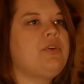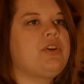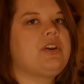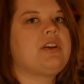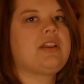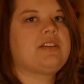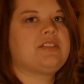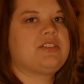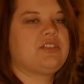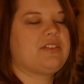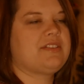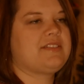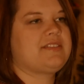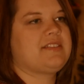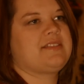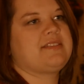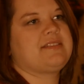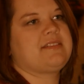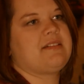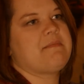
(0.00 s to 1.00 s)
put it into the
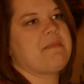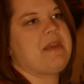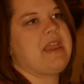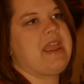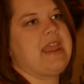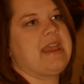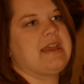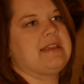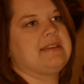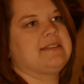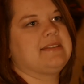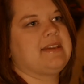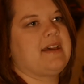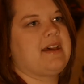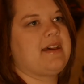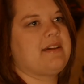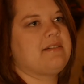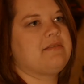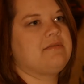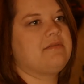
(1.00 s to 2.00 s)
system, and
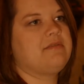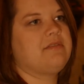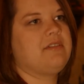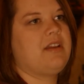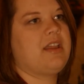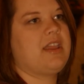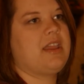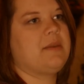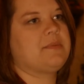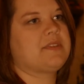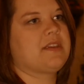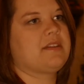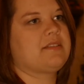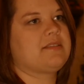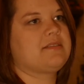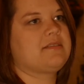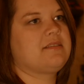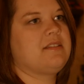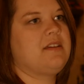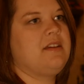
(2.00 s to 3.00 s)
it keeps
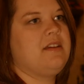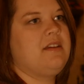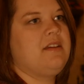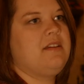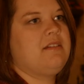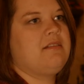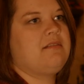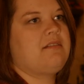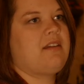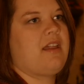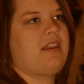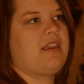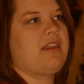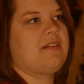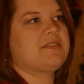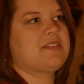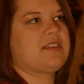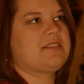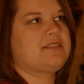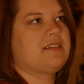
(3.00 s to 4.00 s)
us, kind of
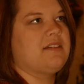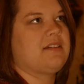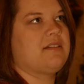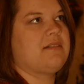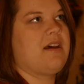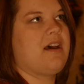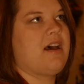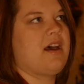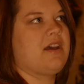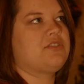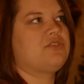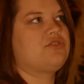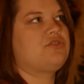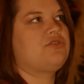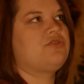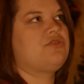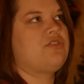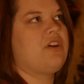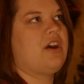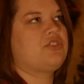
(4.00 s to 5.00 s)
gives us
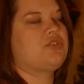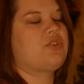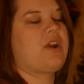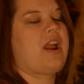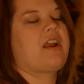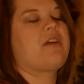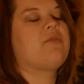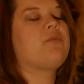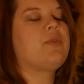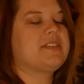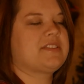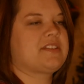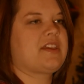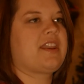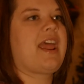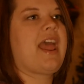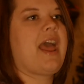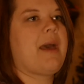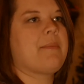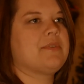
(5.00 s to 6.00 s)
a track of what's
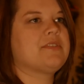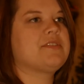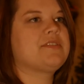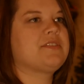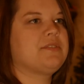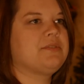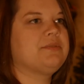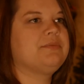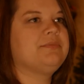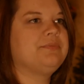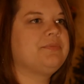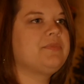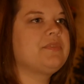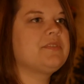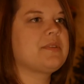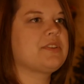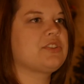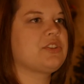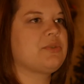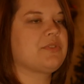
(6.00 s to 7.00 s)
going to happen soon,
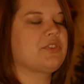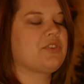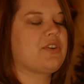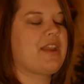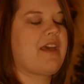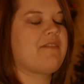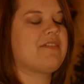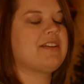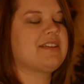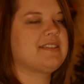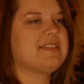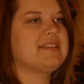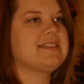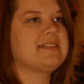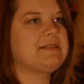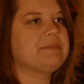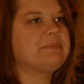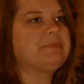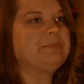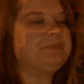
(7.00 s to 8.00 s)
especially with our calving
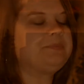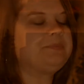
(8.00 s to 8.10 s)
season.